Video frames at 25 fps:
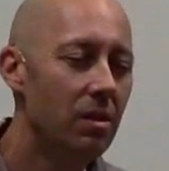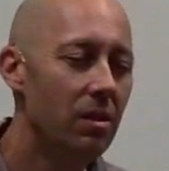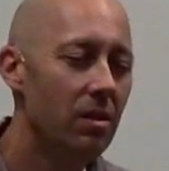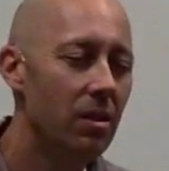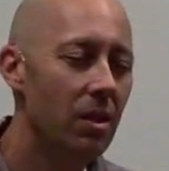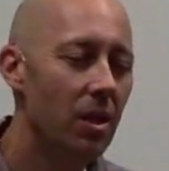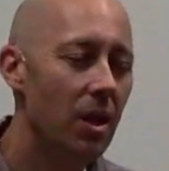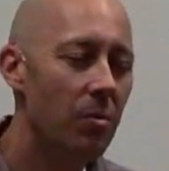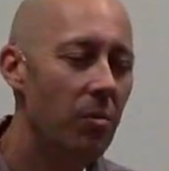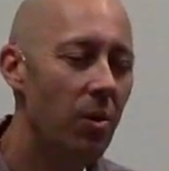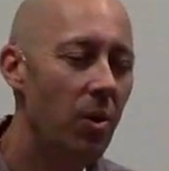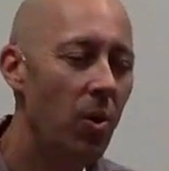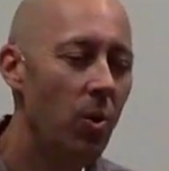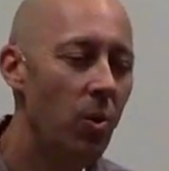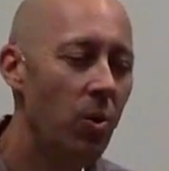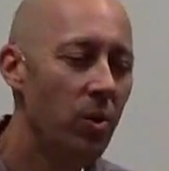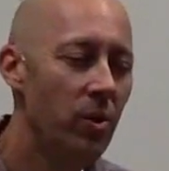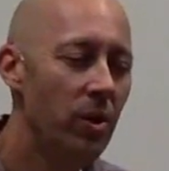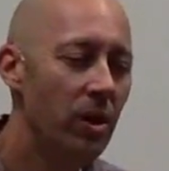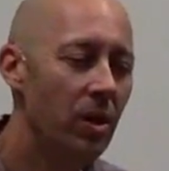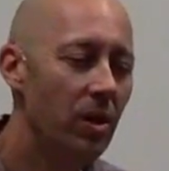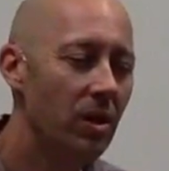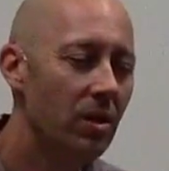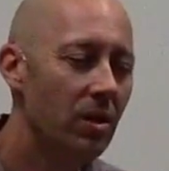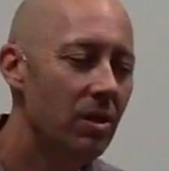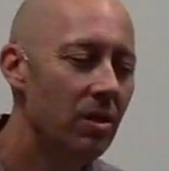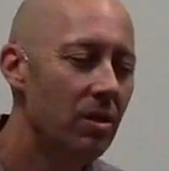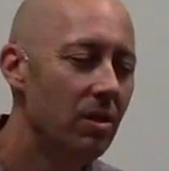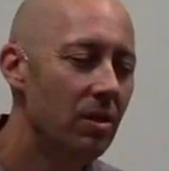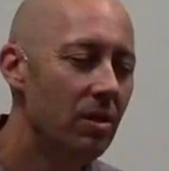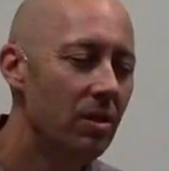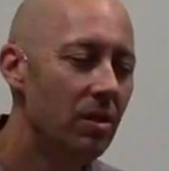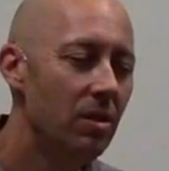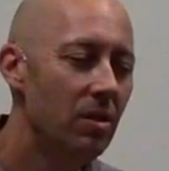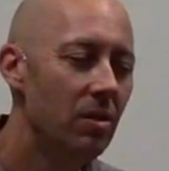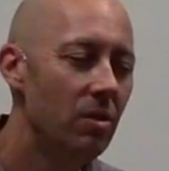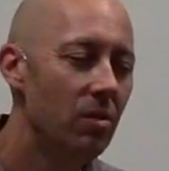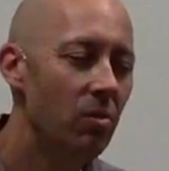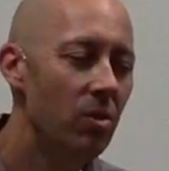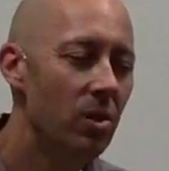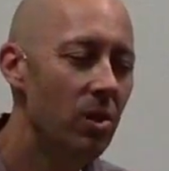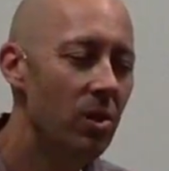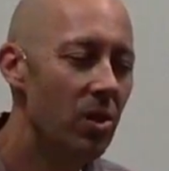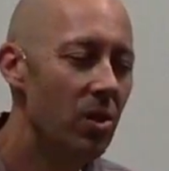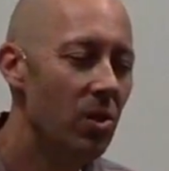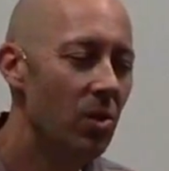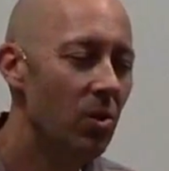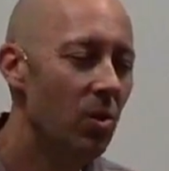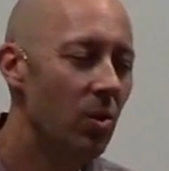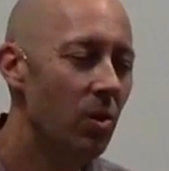upholding,
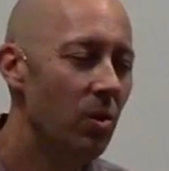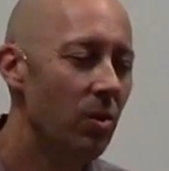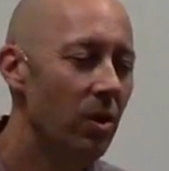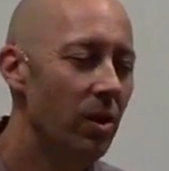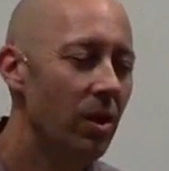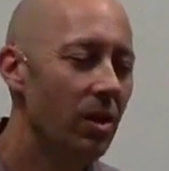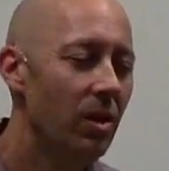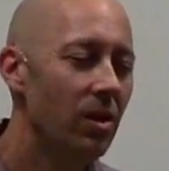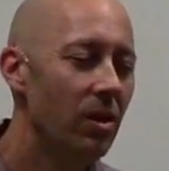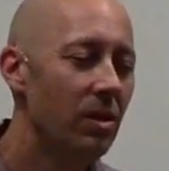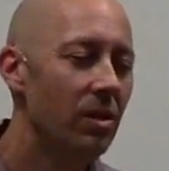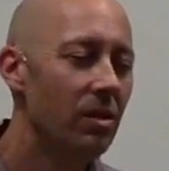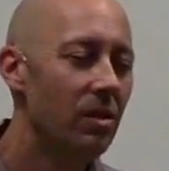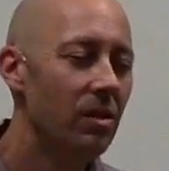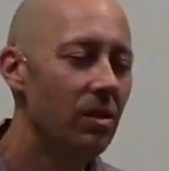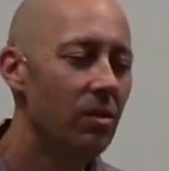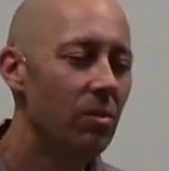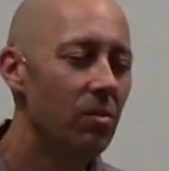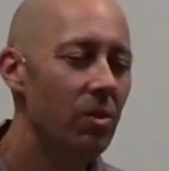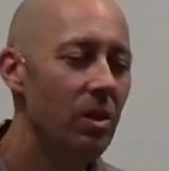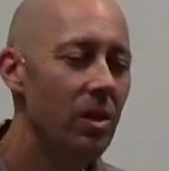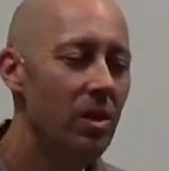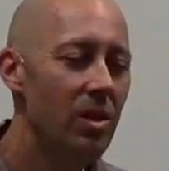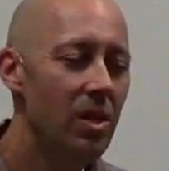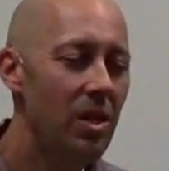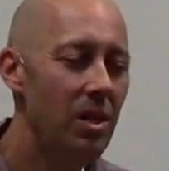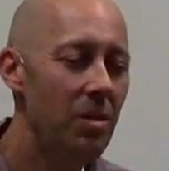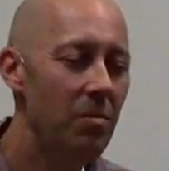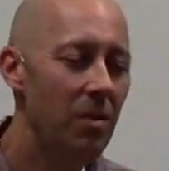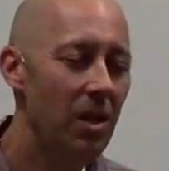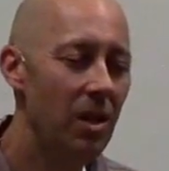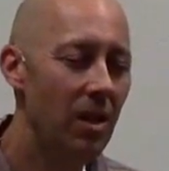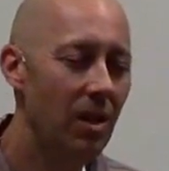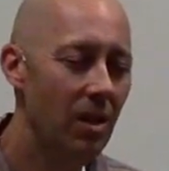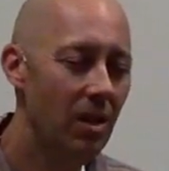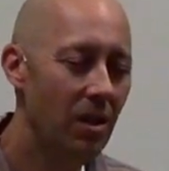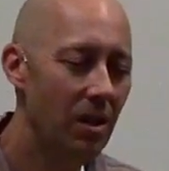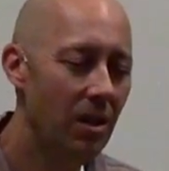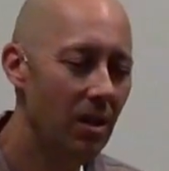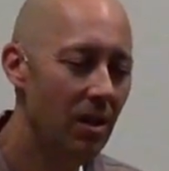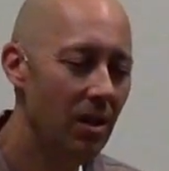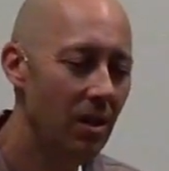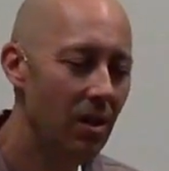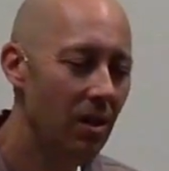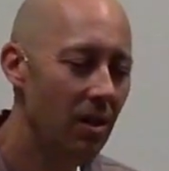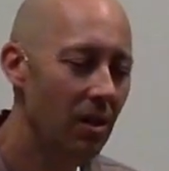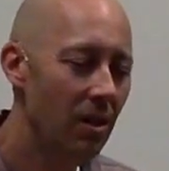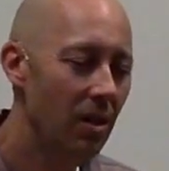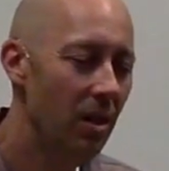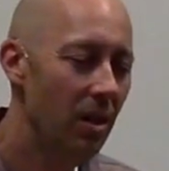restoring, redeeming,
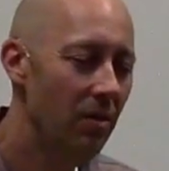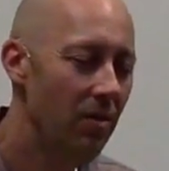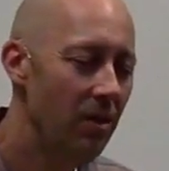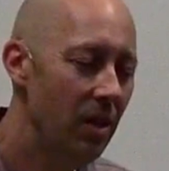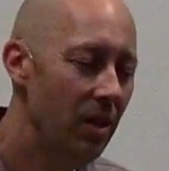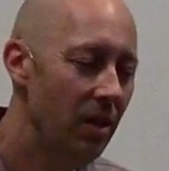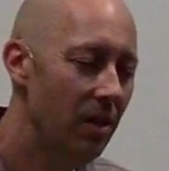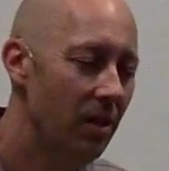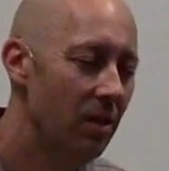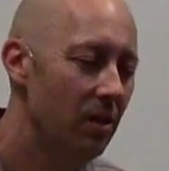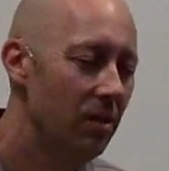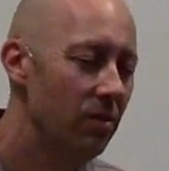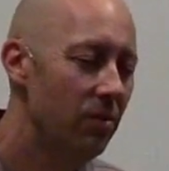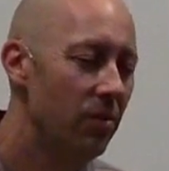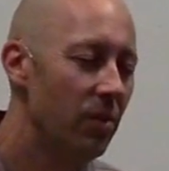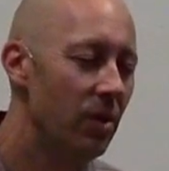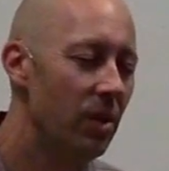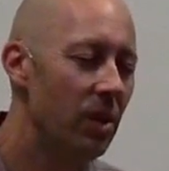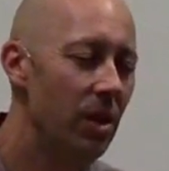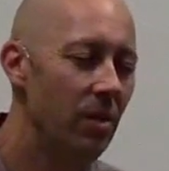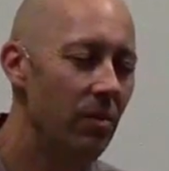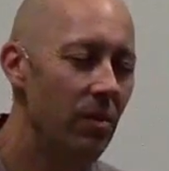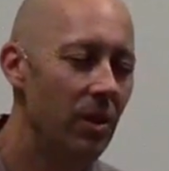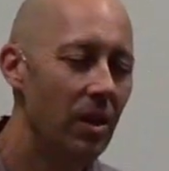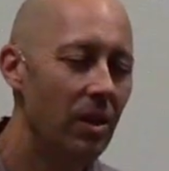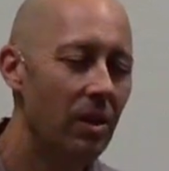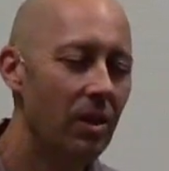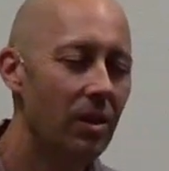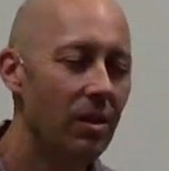loving, forgiving,